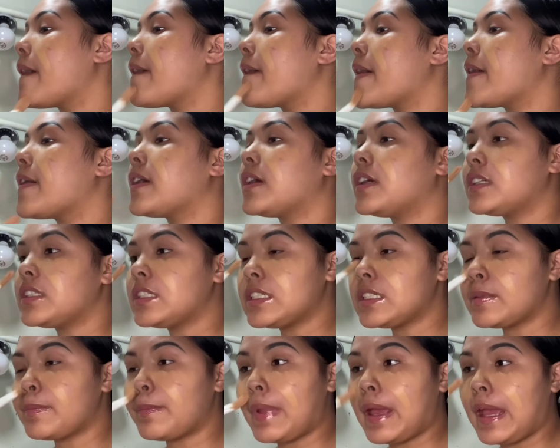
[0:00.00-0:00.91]
Or just
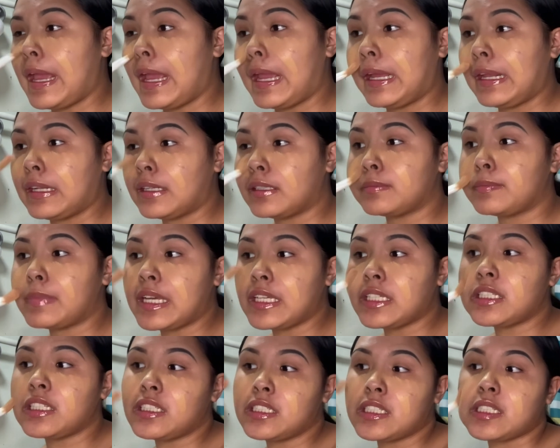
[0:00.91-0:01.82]
paint,
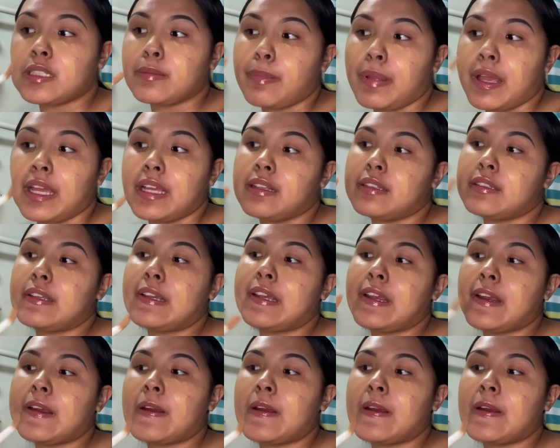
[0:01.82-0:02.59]
basically just painting your